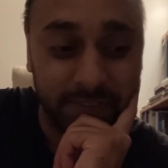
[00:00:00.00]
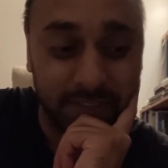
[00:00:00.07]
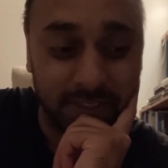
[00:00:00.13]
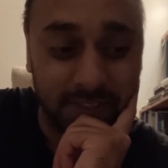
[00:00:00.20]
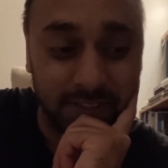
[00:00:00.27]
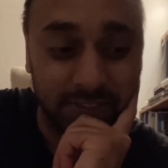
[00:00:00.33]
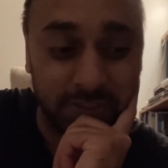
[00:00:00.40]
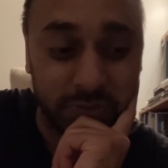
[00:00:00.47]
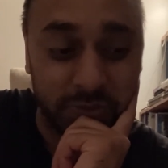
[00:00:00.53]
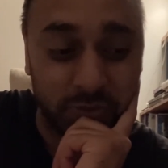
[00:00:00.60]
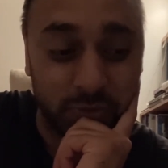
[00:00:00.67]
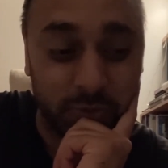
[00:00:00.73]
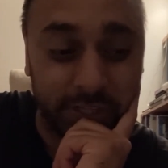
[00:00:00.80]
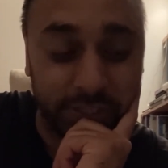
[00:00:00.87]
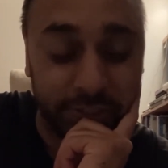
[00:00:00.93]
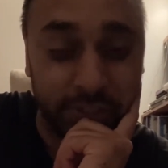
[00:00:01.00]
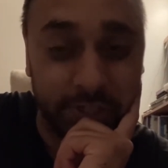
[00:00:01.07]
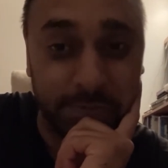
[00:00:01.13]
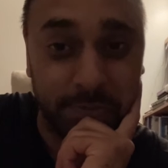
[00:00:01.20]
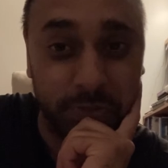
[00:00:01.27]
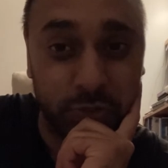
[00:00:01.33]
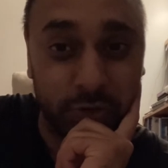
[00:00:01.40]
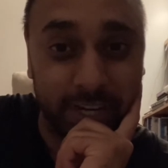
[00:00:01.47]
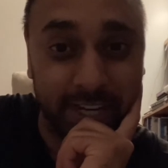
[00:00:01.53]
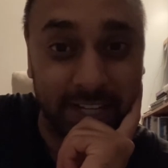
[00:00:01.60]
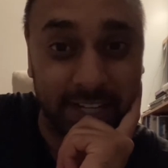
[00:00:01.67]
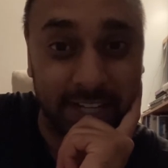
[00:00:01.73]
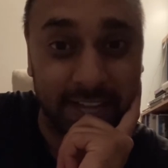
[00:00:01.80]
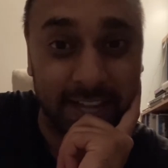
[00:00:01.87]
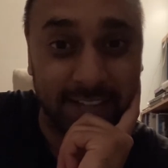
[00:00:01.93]
so it was quite good in
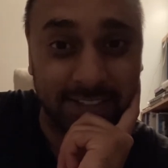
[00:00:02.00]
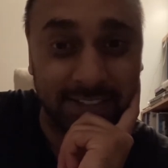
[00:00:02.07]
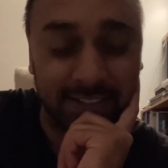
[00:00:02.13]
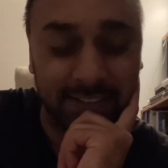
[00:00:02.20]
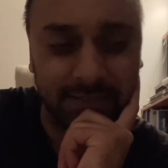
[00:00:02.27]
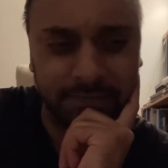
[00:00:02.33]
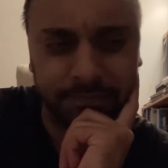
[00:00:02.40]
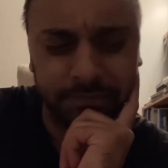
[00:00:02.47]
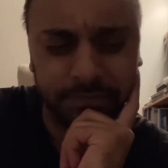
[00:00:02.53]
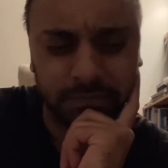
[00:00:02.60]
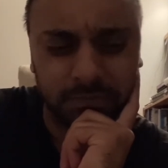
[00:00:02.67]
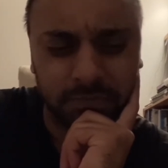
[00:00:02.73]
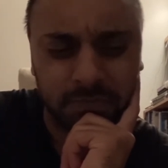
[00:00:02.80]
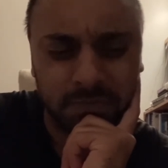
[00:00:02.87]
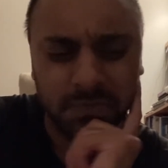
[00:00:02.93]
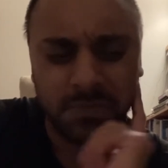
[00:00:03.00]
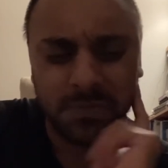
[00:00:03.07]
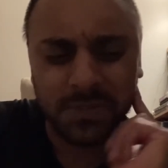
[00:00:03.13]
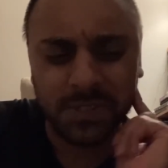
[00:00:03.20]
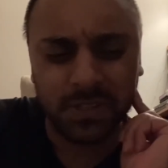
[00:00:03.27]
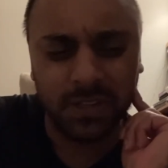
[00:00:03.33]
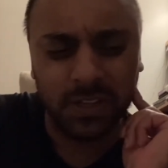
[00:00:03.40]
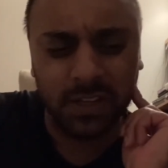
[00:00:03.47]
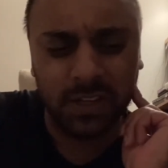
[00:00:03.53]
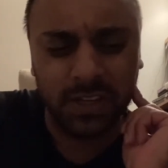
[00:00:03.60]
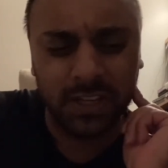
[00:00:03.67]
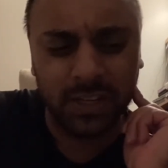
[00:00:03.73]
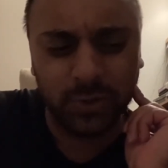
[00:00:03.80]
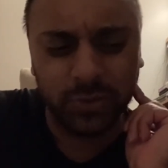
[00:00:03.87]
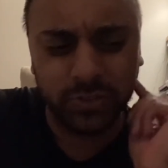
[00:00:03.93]
portraying that, and
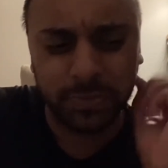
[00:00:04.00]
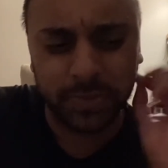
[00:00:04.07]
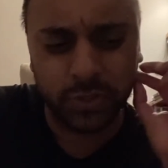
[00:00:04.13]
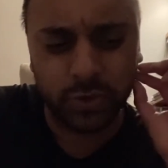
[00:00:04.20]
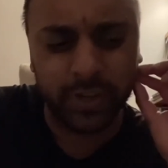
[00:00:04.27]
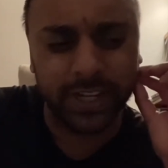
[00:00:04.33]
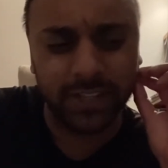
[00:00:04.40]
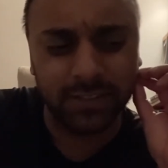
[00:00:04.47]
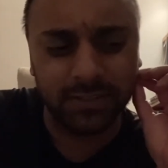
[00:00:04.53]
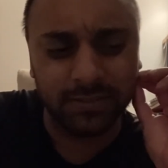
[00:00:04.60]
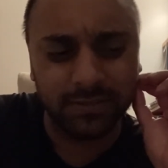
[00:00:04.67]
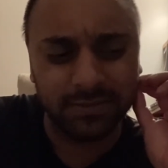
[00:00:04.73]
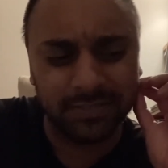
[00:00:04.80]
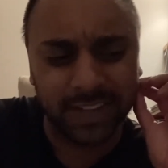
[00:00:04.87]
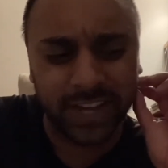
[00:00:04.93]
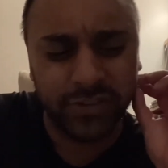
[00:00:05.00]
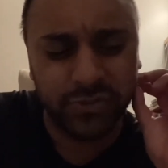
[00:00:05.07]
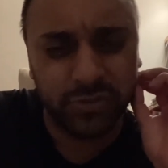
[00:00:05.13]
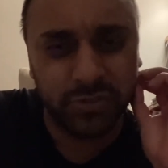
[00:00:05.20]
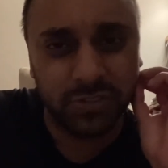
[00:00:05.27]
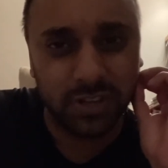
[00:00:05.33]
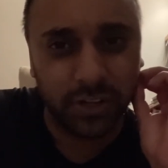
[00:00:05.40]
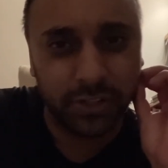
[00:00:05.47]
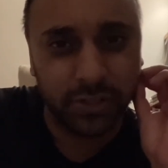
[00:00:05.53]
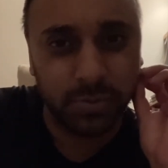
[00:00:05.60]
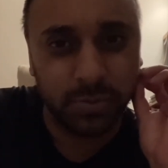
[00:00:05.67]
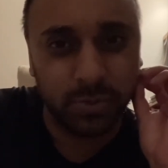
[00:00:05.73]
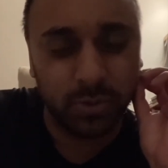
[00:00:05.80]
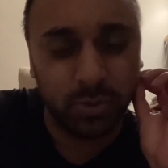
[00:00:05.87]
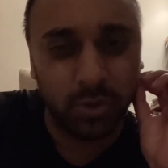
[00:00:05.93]
also portraying Andrew's
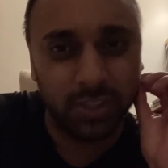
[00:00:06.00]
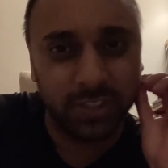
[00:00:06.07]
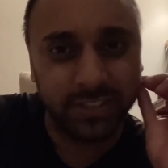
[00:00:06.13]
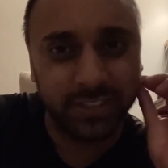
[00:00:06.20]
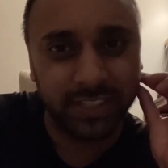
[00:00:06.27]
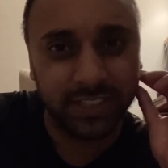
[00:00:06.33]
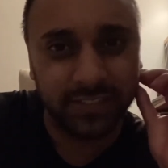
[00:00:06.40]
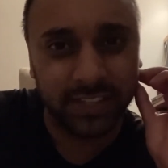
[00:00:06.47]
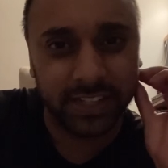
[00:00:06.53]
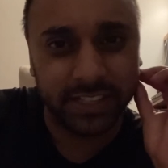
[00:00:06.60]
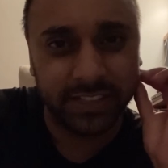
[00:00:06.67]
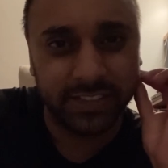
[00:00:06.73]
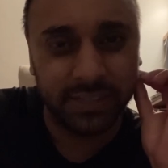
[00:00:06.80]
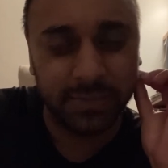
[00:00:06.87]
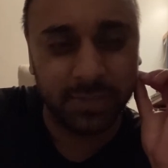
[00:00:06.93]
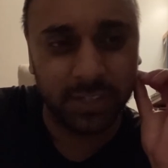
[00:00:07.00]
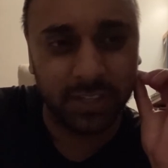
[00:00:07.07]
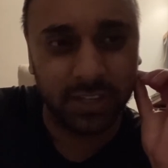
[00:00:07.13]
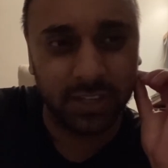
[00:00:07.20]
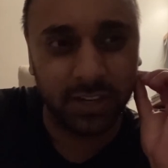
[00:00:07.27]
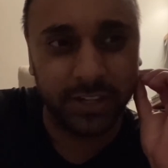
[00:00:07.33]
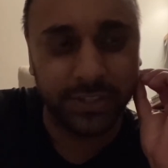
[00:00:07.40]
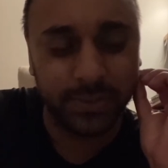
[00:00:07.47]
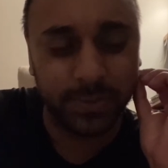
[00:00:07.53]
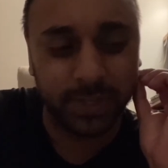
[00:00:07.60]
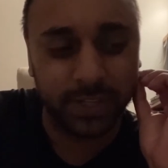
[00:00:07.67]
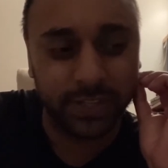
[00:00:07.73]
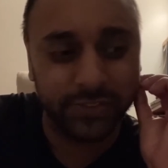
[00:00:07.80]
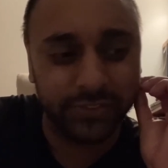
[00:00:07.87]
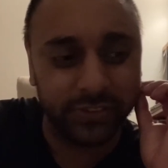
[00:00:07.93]
likeable qualities. He seemed like a nice
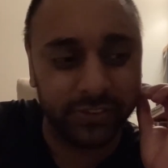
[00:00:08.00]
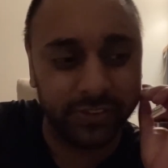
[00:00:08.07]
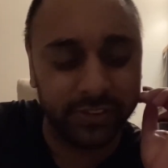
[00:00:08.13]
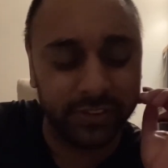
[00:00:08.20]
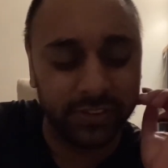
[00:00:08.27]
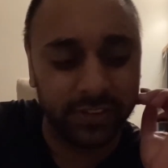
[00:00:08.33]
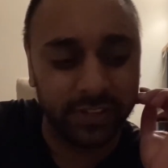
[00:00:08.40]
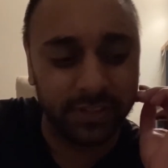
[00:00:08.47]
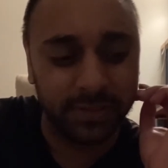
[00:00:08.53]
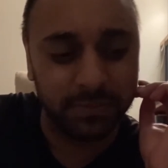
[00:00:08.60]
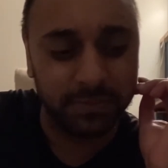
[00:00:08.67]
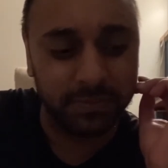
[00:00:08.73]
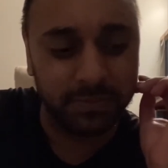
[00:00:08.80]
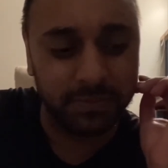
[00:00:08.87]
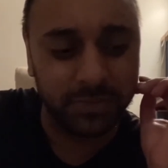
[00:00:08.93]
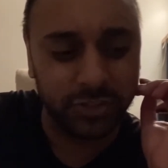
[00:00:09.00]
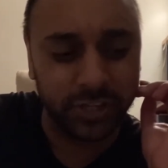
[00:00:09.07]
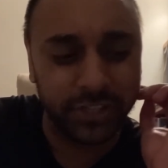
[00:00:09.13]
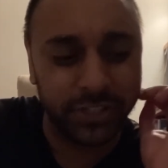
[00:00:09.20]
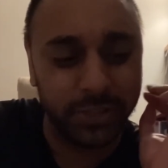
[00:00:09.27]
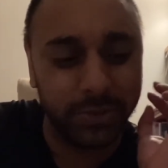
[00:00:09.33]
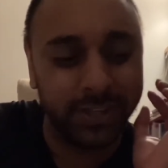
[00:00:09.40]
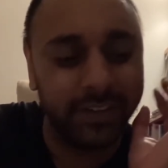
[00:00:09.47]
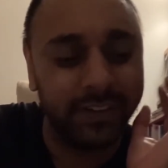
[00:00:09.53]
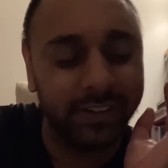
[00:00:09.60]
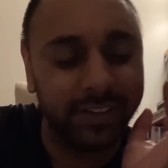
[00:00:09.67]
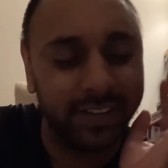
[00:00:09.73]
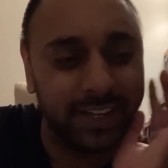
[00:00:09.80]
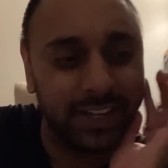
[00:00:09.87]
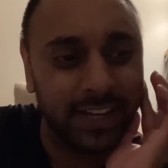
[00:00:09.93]
person, genuine
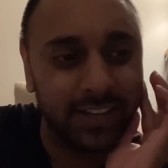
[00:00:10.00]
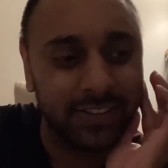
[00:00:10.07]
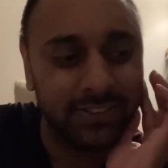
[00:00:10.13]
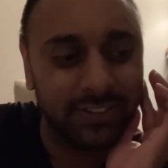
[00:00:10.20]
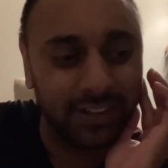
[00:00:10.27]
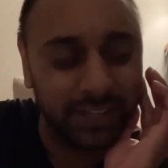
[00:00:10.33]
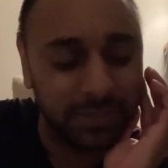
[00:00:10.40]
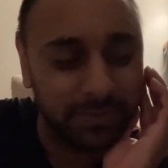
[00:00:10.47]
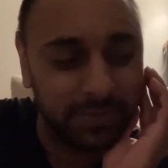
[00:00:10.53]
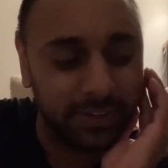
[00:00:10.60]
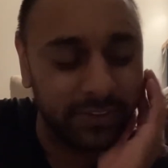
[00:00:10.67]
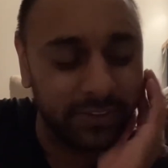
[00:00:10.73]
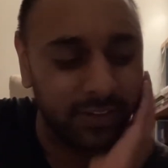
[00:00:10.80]
in that time,